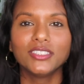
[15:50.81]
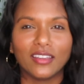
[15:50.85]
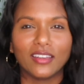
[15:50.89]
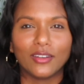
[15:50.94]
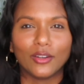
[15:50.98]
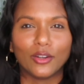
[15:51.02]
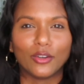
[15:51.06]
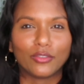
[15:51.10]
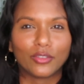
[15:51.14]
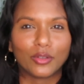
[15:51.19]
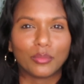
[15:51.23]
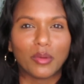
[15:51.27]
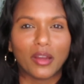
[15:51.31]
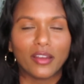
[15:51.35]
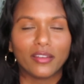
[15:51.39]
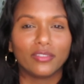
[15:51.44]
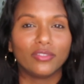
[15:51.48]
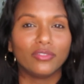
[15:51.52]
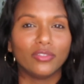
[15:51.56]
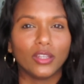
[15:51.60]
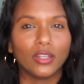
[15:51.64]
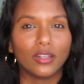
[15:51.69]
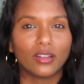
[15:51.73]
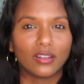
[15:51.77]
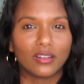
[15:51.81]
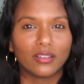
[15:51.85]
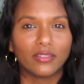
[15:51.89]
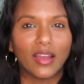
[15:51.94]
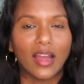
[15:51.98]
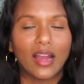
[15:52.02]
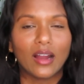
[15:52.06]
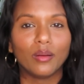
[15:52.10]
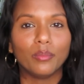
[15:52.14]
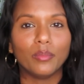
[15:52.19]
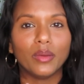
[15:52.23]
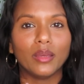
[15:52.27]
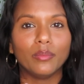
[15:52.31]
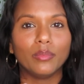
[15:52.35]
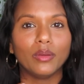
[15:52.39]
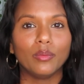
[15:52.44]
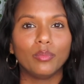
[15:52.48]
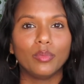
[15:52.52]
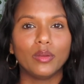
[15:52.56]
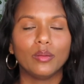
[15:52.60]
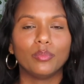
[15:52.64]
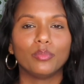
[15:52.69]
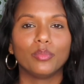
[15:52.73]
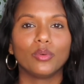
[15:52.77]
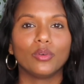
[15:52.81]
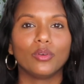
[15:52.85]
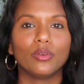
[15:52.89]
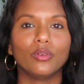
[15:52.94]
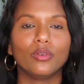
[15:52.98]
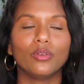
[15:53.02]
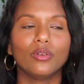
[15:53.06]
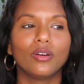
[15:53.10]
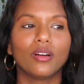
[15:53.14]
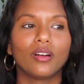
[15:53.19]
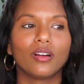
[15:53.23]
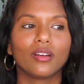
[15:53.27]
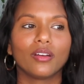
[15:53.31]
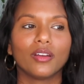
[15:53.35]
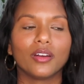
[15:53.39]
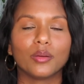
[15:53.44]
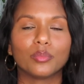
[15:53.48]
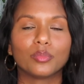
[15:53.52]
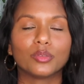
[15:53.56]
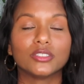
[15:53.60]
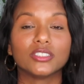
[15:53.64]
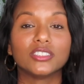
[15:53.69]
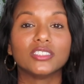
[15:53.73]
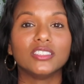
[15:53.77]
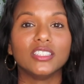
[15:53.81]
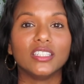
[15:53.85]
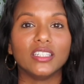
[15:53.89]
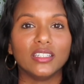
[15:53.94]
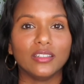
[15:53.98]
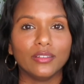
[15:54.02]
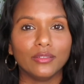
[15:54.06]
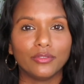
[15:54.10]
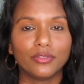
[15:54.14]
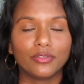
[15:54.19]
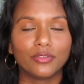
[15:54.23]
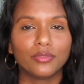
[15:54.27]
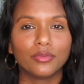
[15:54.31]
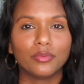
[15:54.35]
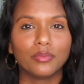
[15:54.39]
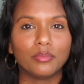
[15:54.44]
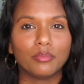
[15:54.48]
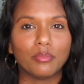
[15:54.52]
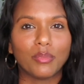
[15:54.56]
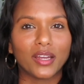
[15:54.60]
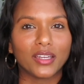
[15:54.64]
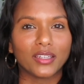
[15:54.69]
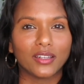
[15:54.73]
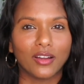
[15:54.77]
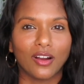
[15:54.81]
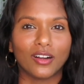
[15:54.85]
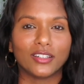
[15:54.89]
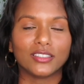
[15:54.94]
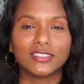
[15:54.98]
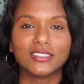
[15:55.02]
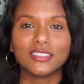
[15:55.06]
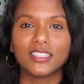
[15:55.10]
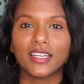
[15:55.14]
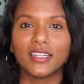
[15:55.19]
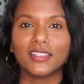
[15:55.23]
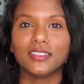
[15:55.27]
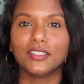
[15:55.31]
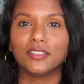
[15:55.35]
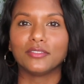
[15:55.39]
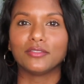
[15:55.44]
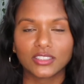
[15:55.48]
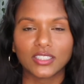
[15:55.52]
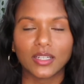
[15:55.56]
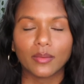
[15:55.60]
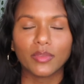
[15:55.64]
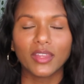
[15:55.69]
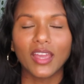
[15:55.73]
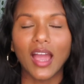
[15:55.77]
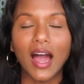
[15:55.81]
Get over my fear of how maybe people are going to perceive my content if something.